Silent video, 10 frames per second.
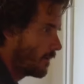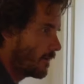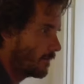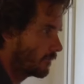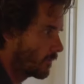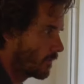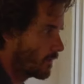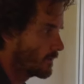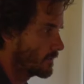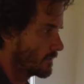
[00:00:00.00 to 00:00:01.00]
And when the
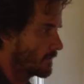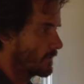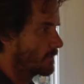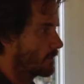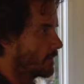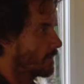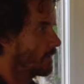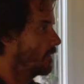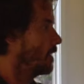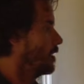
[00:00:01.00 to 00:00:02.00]
workday ends,
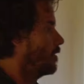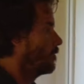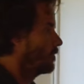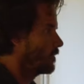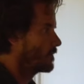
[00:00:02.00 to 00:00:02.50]
the space